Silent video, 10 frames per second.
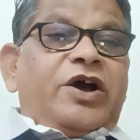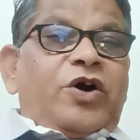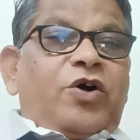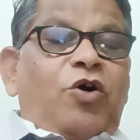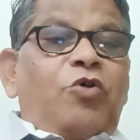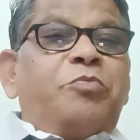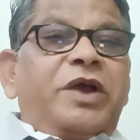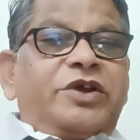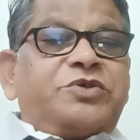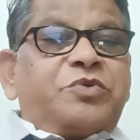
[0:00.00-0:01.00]
How
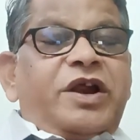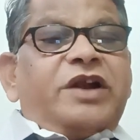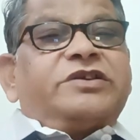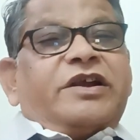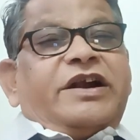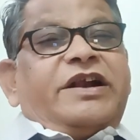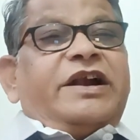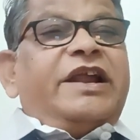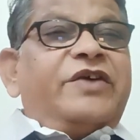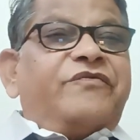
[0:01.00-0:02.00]
many students are
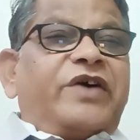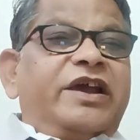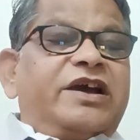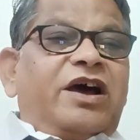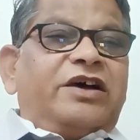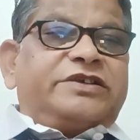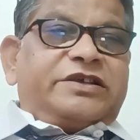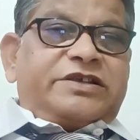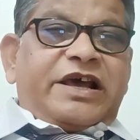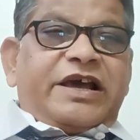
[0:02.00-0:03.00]
attending 5
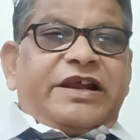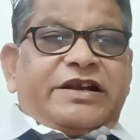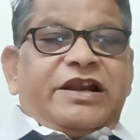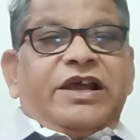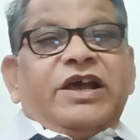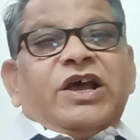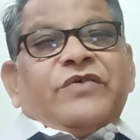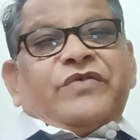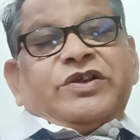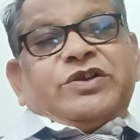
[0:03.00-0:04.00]
classes directly,
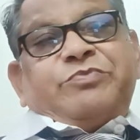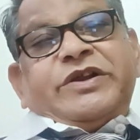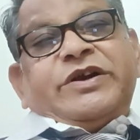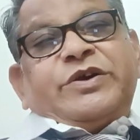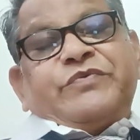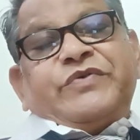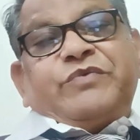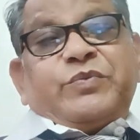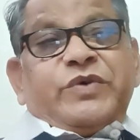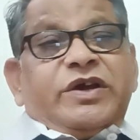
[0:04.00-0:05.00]
first period to
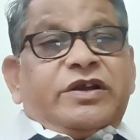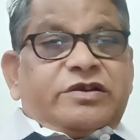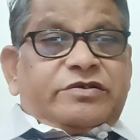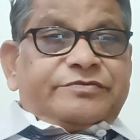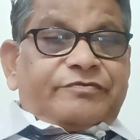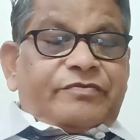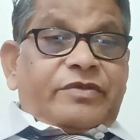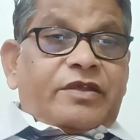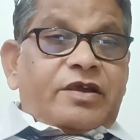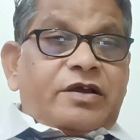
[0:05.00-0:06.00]
fifth period?
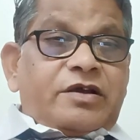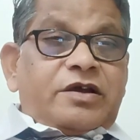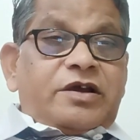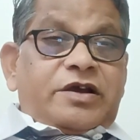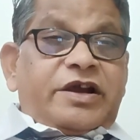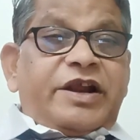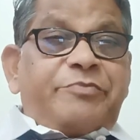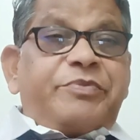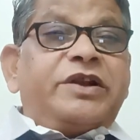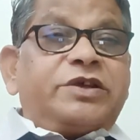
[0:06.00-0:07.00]
It
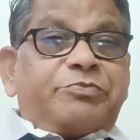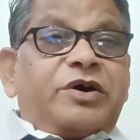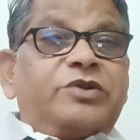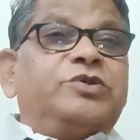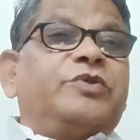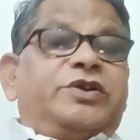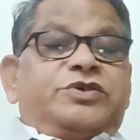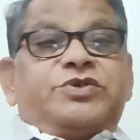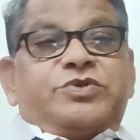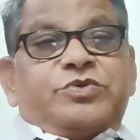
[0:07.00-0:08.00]
depends upon your
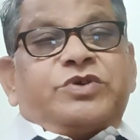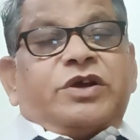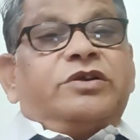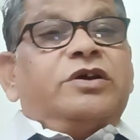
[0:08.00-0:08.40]
institution.